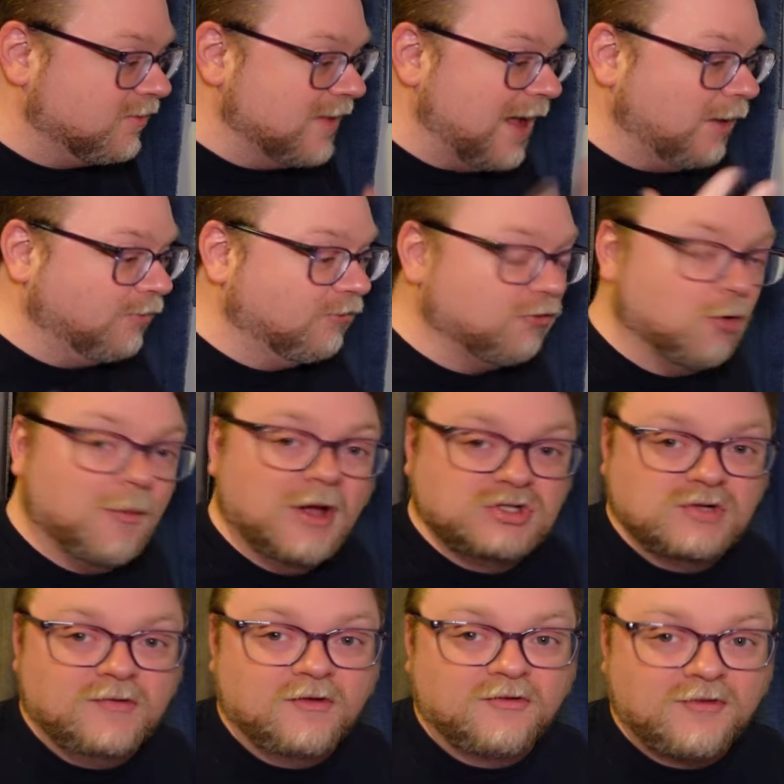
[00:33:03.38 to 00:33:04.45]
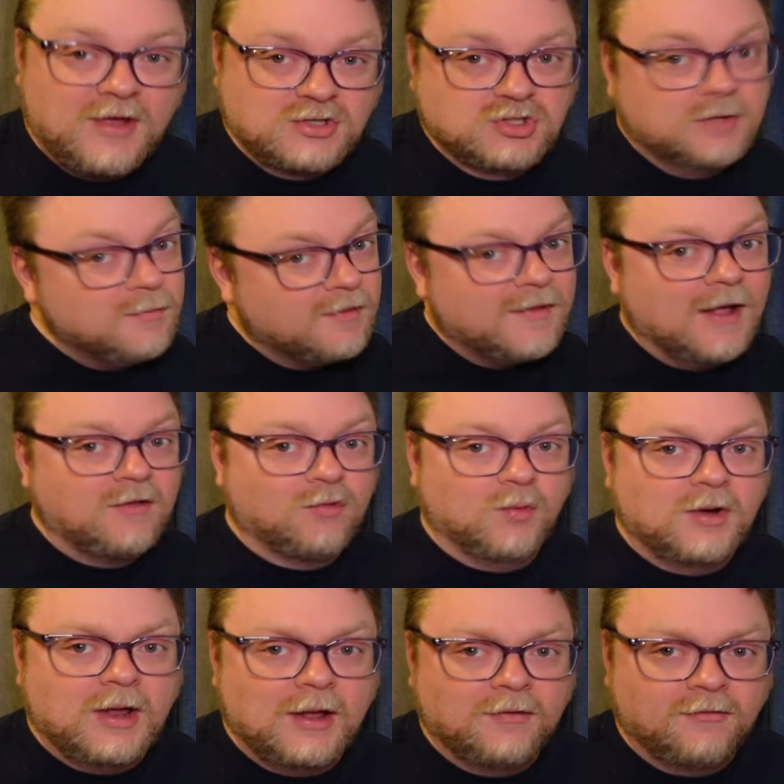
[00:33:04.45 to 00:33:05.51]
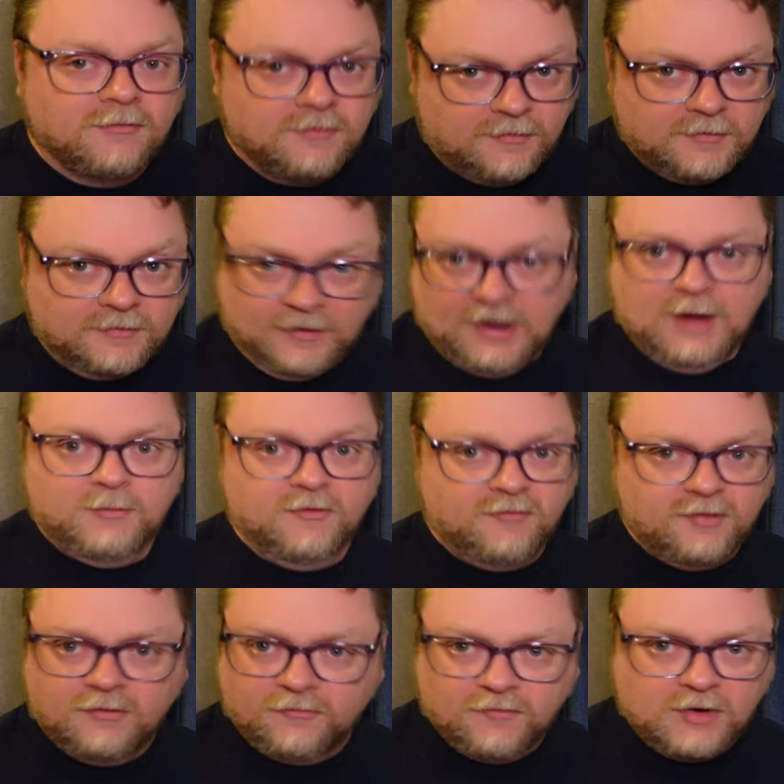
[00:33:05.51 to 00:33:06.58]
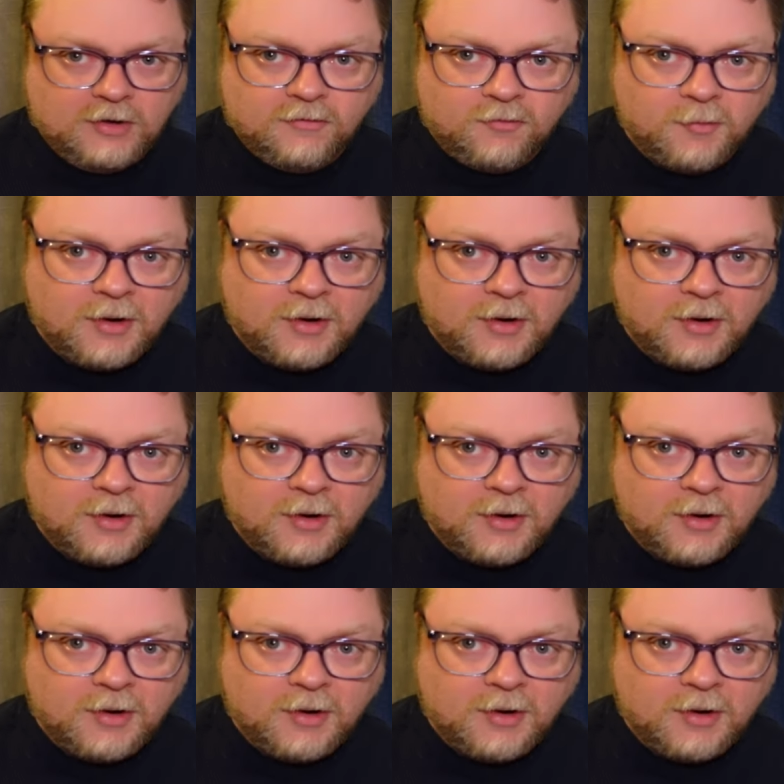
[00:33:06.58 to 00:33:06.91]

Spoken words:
down so much in this section, but that's what adds to the time of these videos,